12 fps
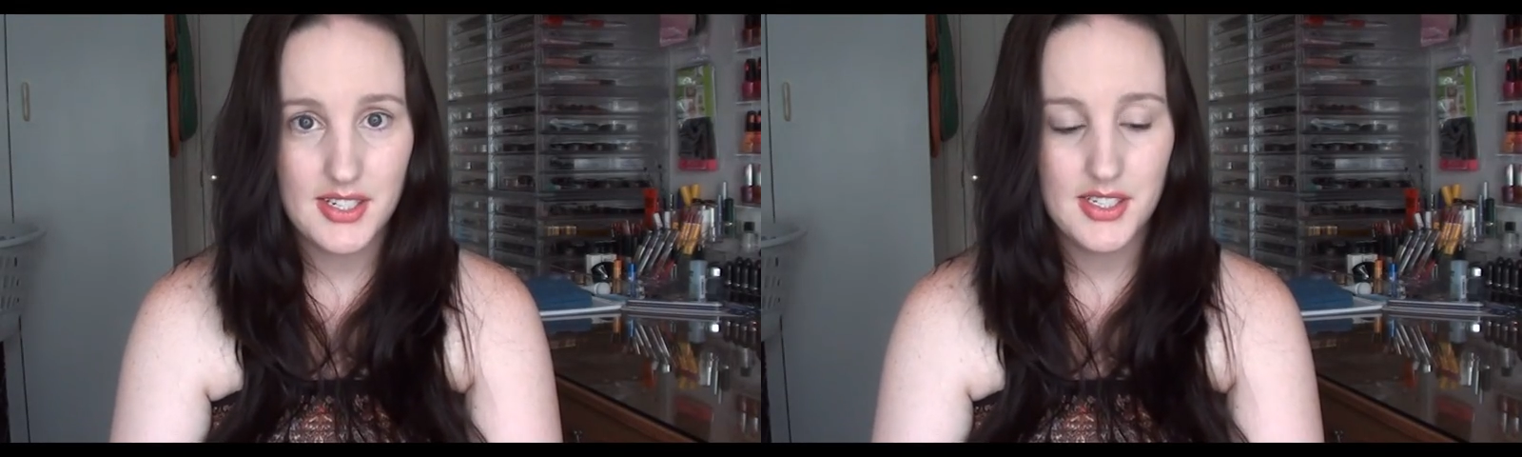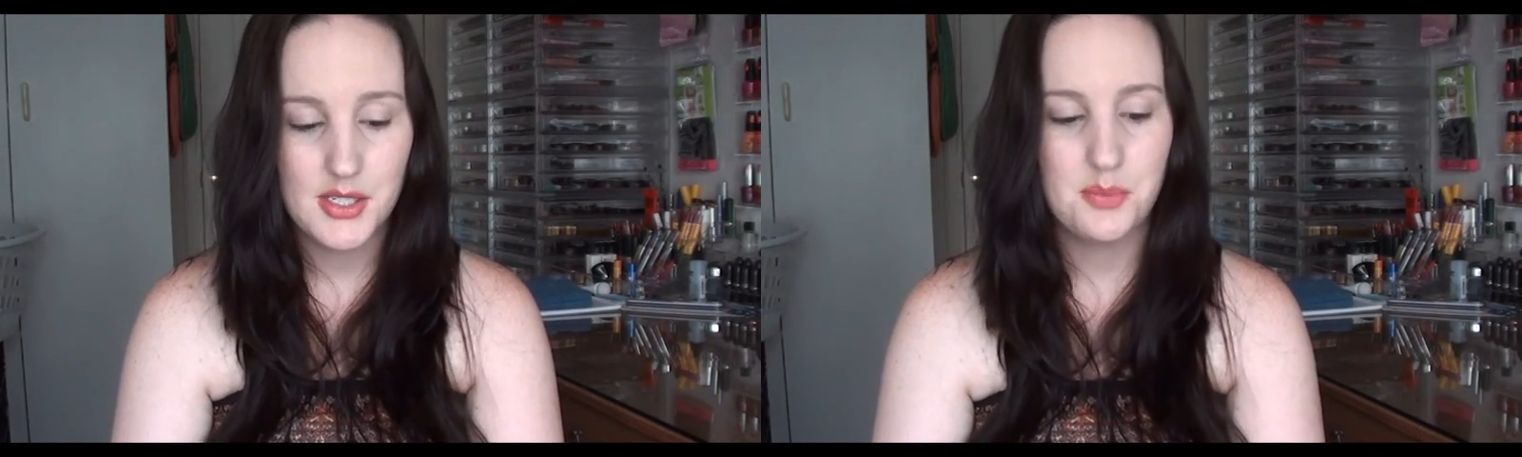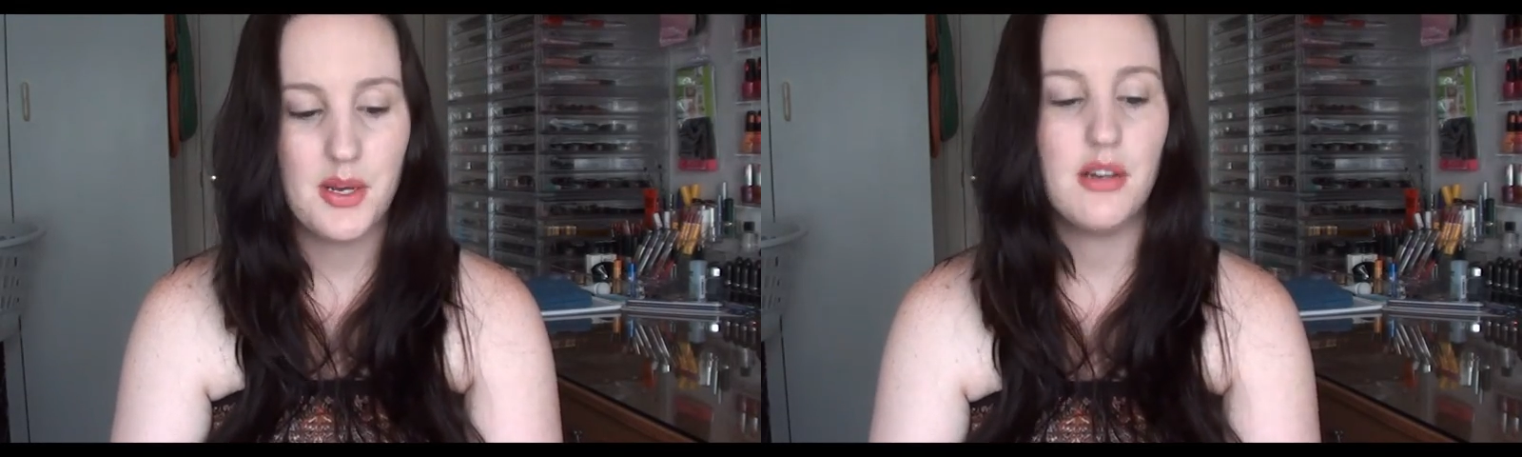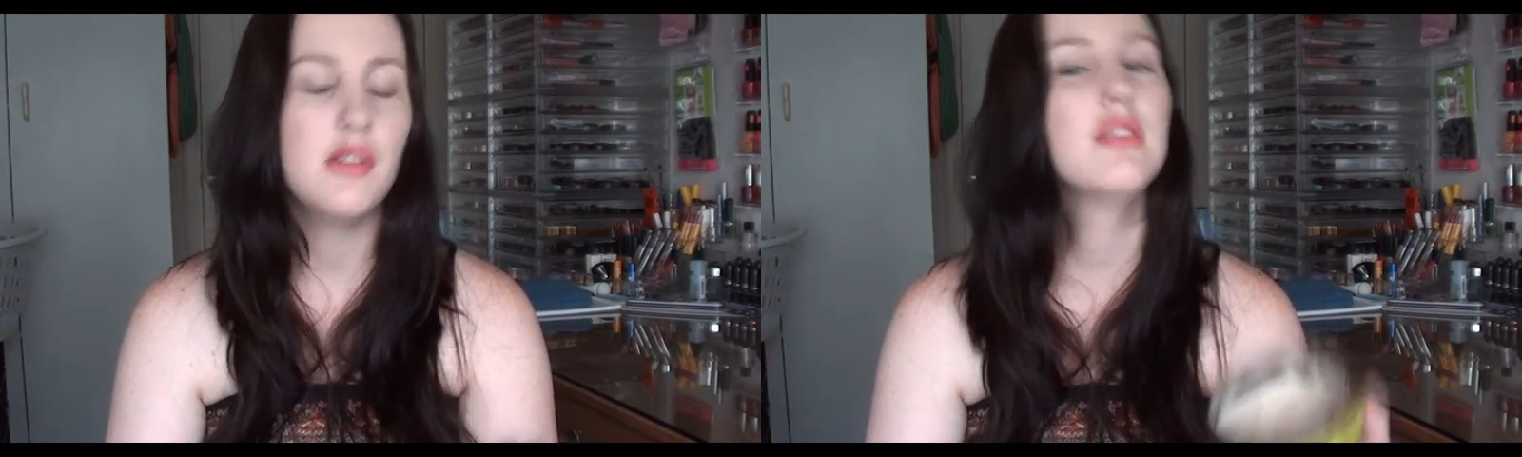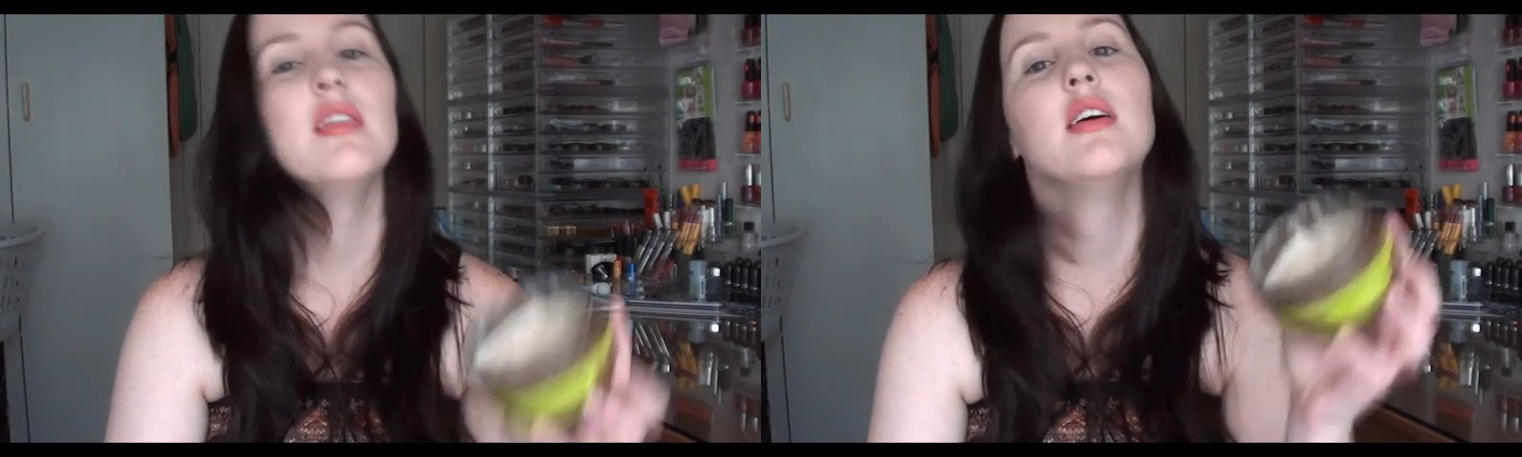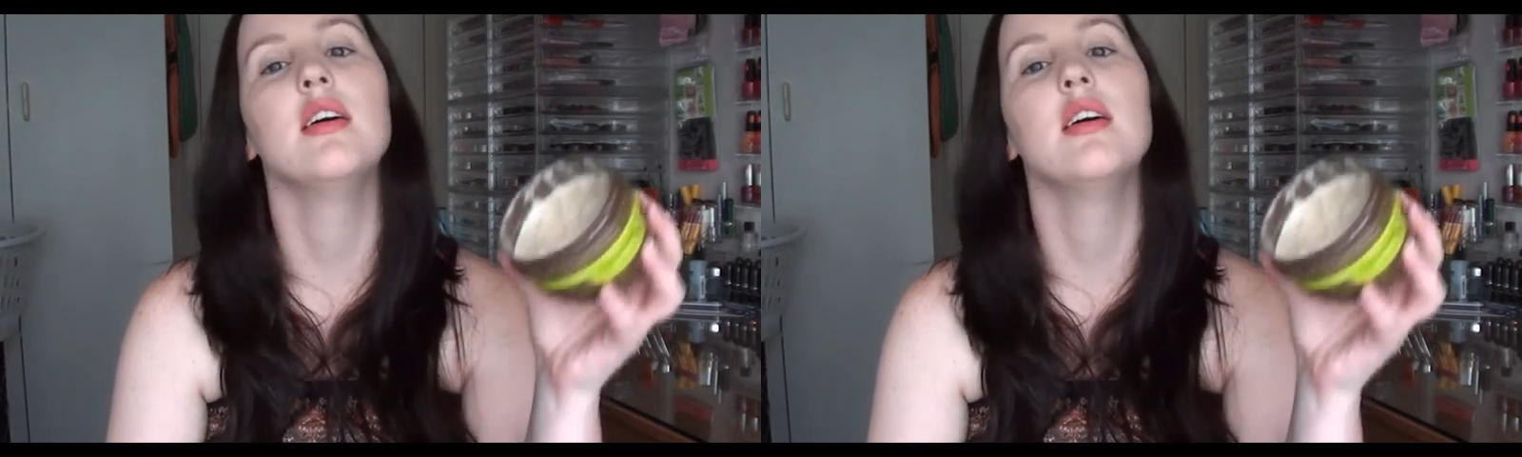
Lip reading: and smell,